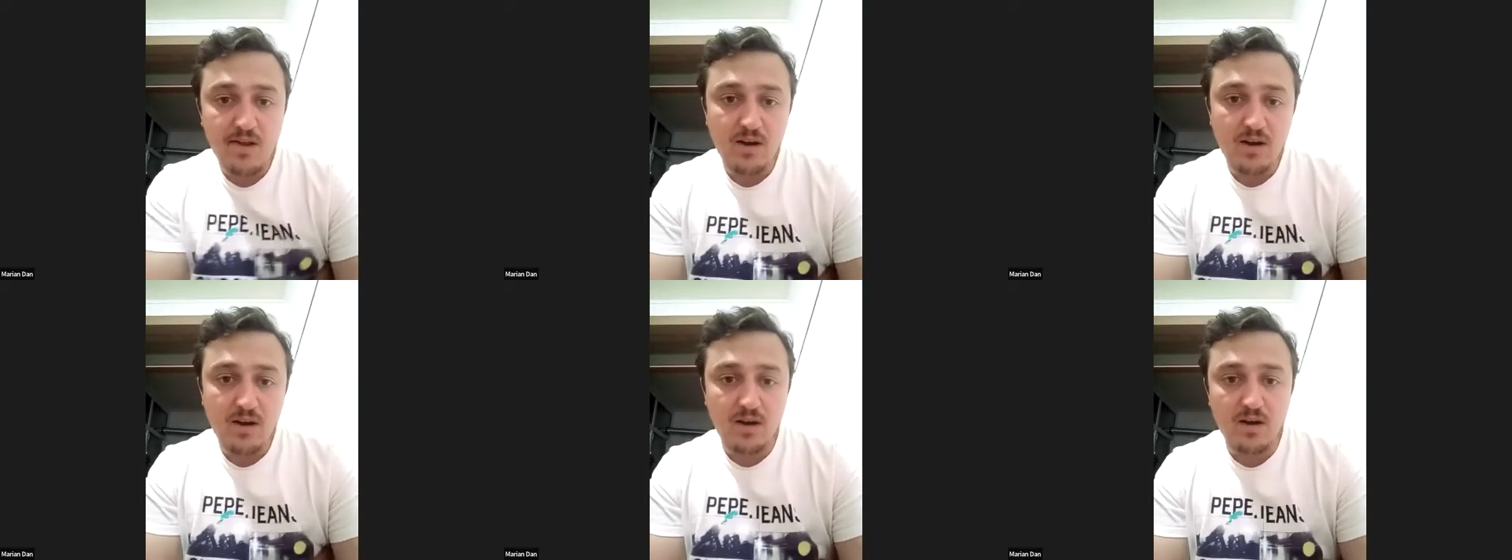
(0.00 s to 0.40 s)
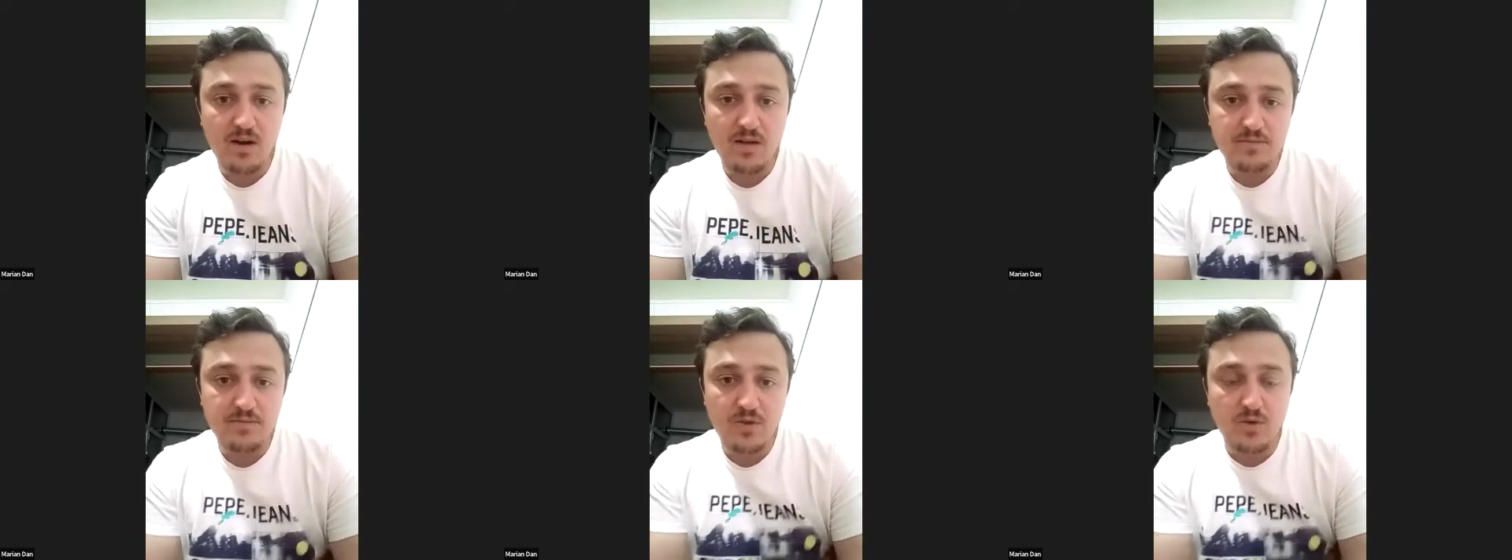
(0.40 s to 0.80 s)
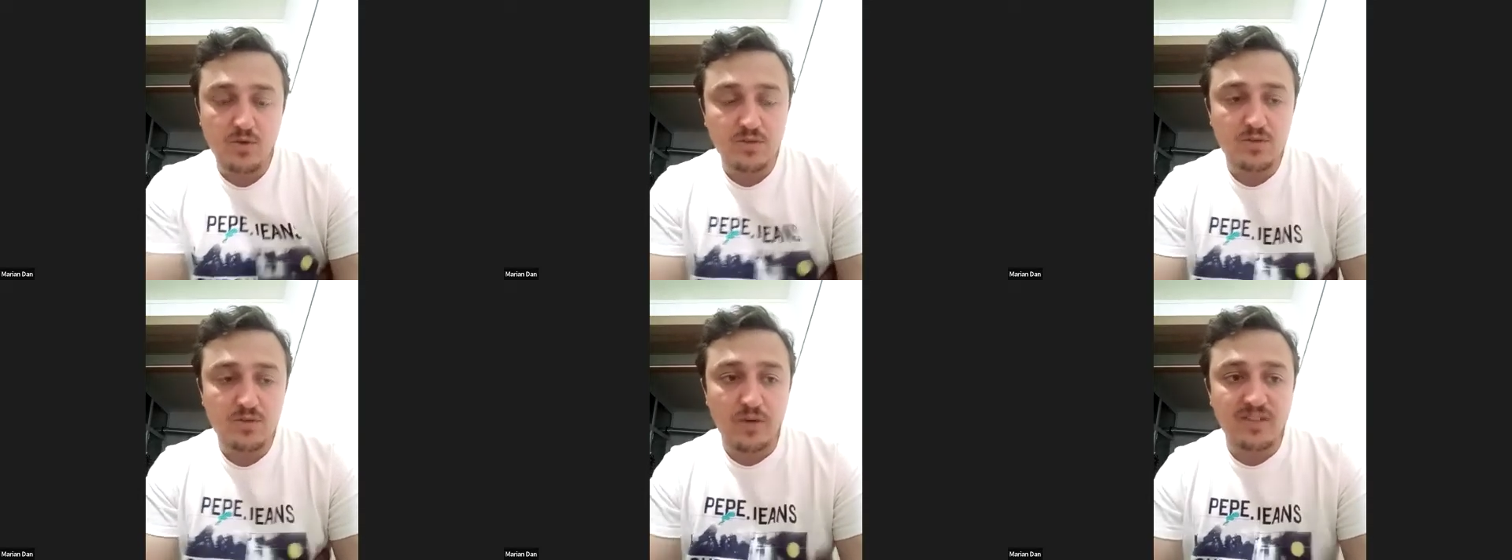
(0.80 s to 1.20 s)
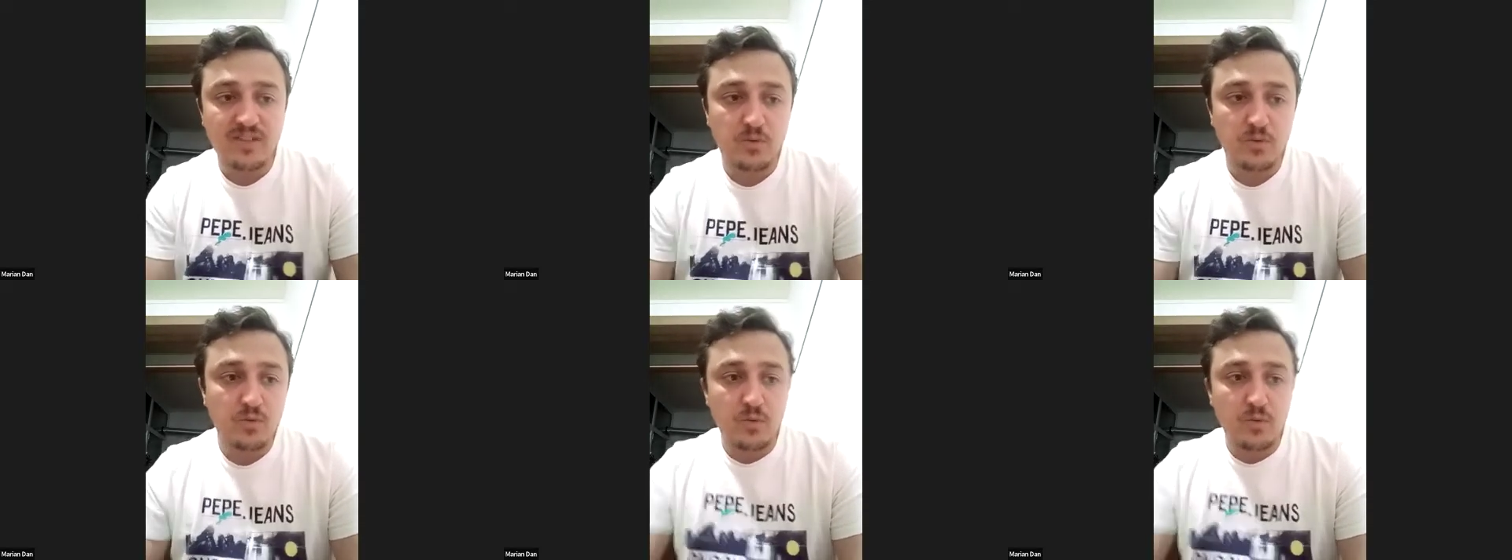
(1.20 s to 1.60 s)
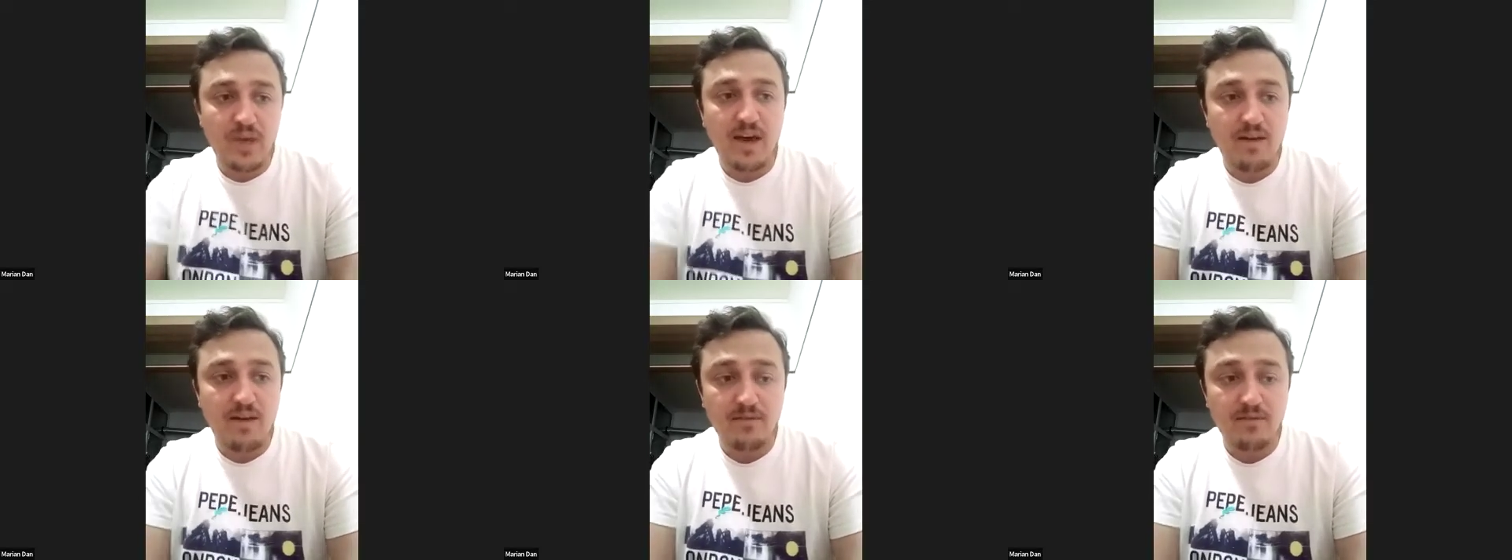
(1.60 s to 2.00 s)
The only transport we
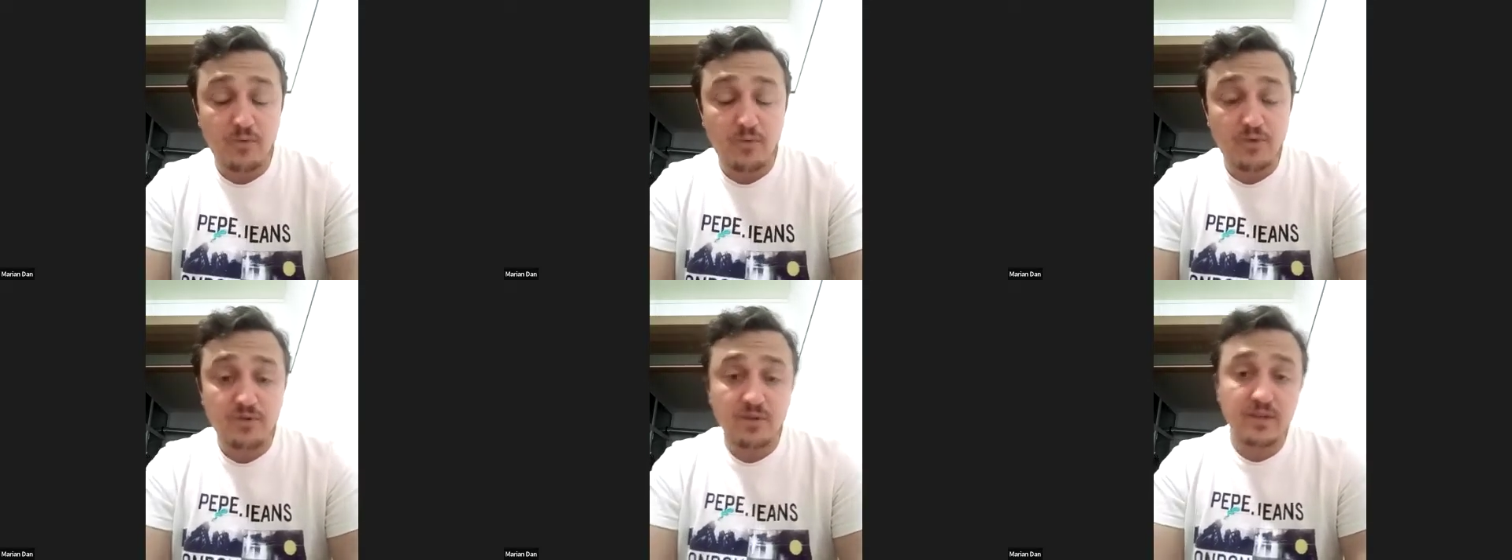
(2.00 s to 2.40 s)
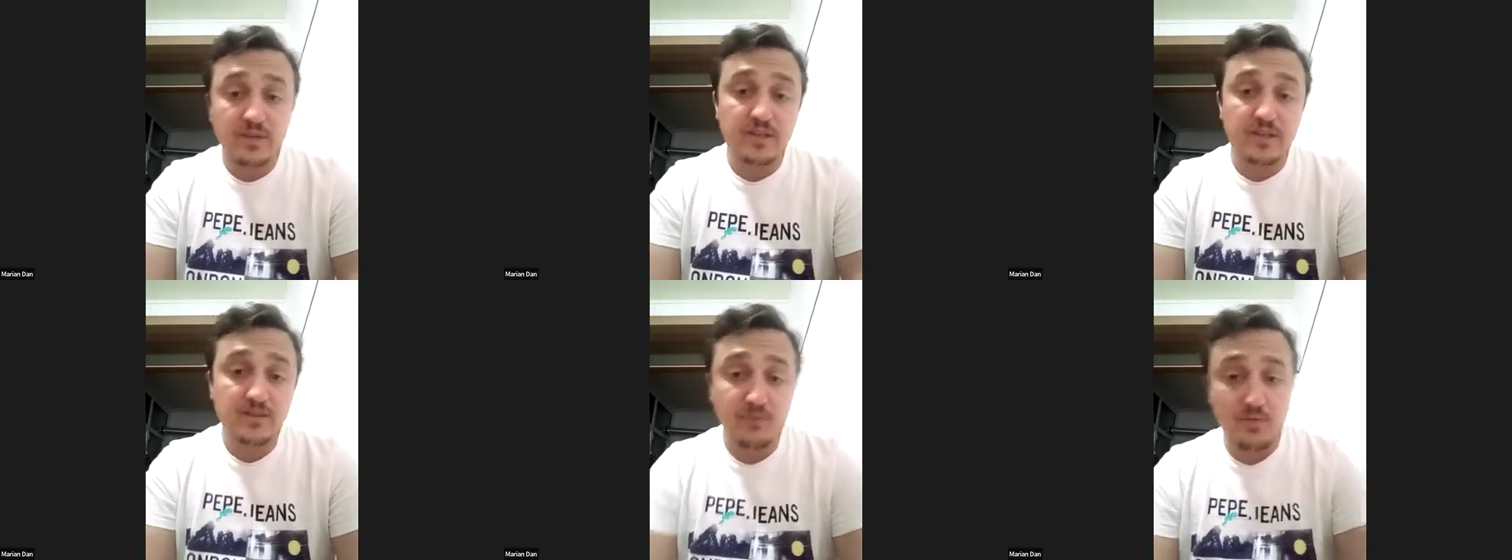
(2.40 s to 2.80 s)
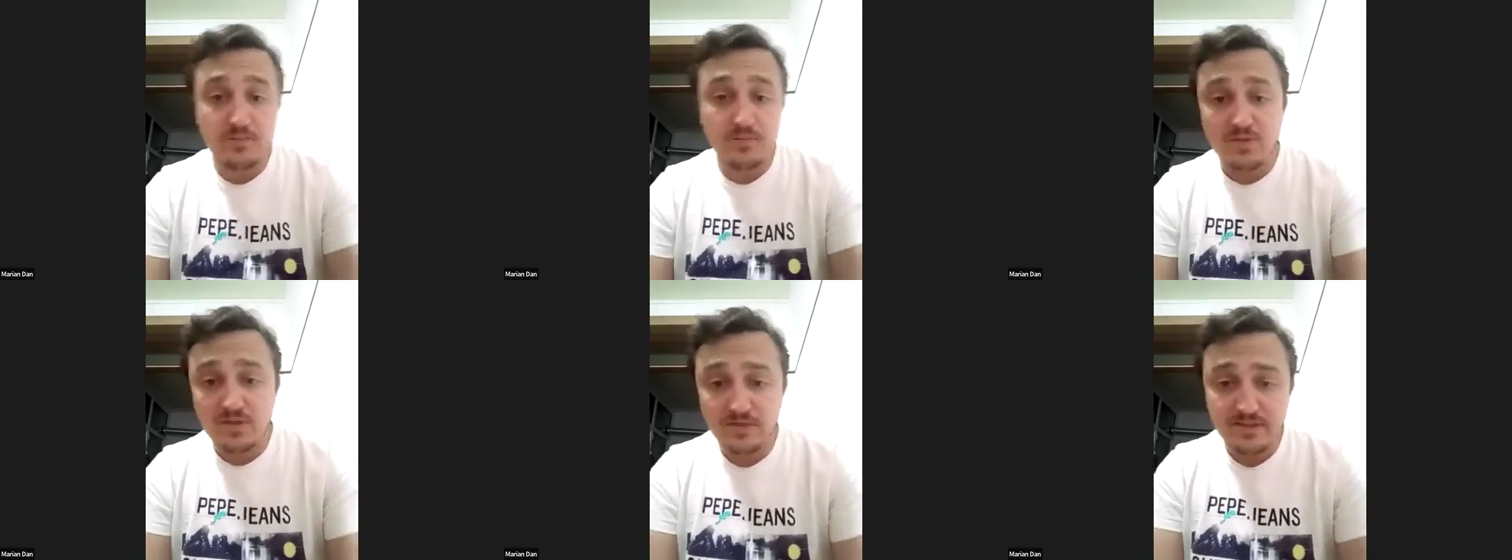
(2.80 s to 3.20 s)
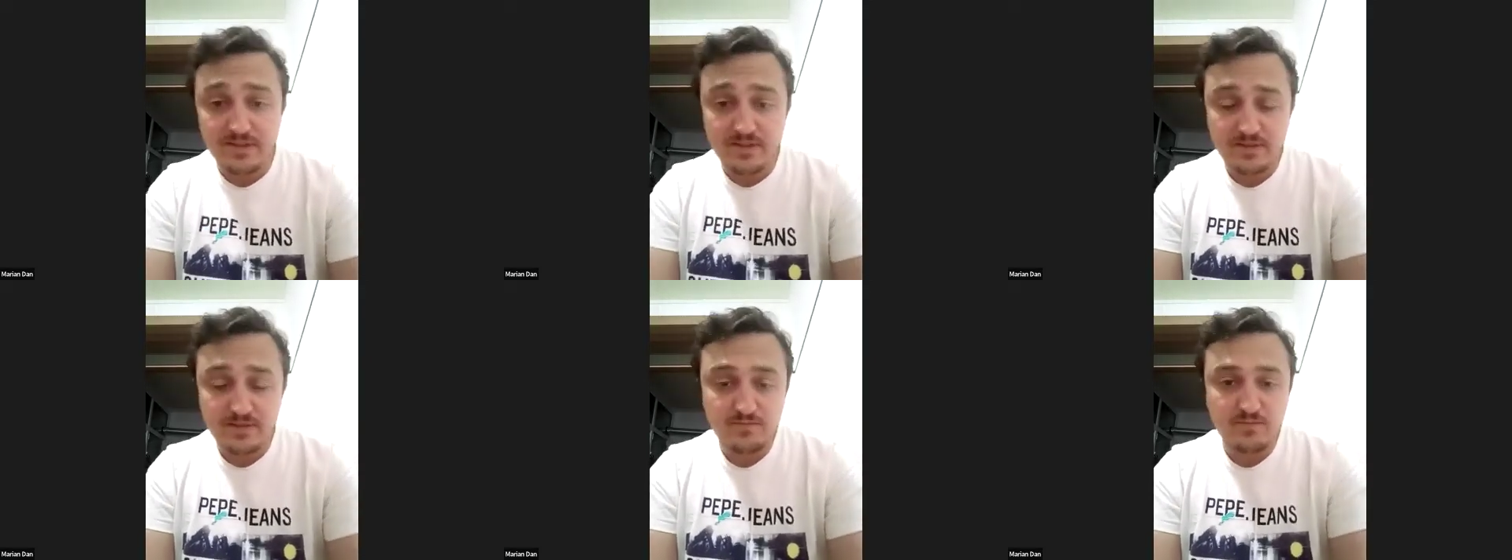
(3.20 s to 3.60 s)
have, unfortunately, is for Bucharest.